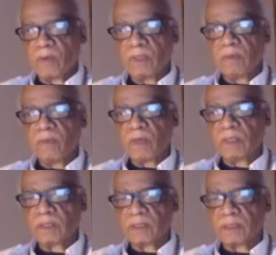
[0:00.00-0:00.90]
only
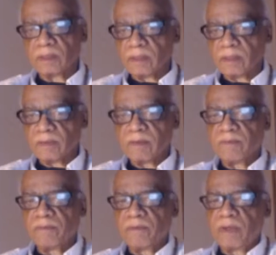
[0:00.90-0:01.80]
once,
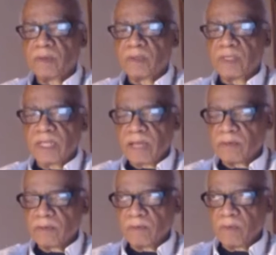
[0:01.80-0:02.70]
frequency
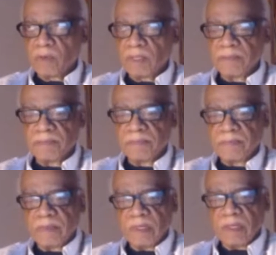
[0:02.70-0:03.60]
counter of 1.
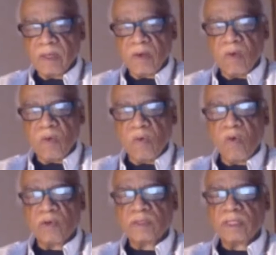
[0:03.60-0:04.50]

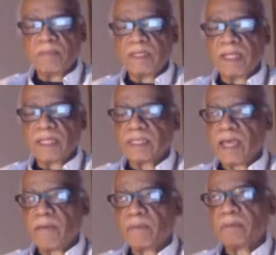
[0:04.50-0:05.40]
Or something has
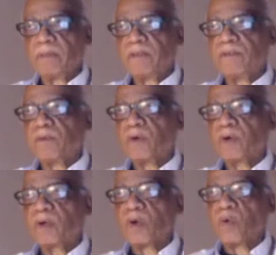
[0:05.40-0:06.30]
happened
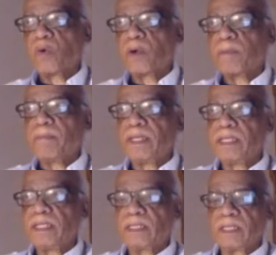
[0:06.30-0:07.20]
before or
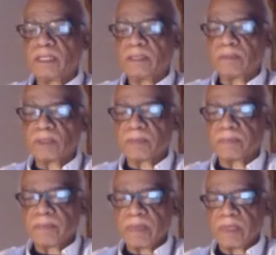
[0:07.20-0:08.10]
many times.
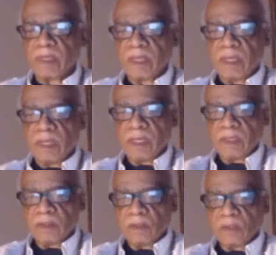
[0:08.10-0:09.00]

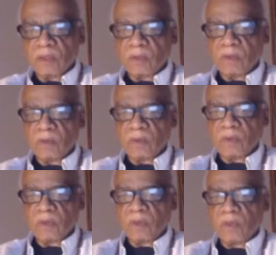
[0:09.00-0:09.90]
So
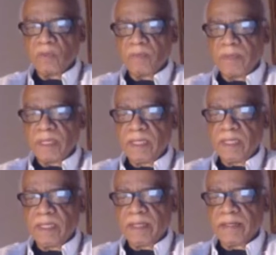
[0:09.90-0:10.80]
you
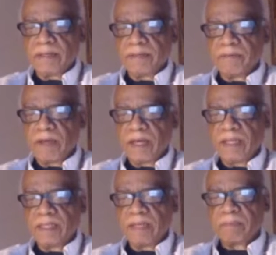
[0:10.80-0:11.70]
may
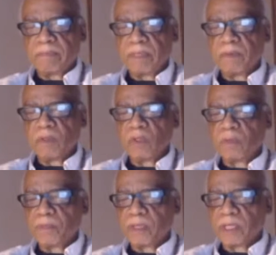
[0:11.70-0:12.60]
find that people
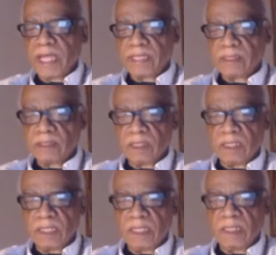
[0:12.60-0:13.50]
who
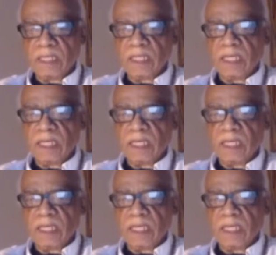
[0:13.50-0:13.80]
procrastinate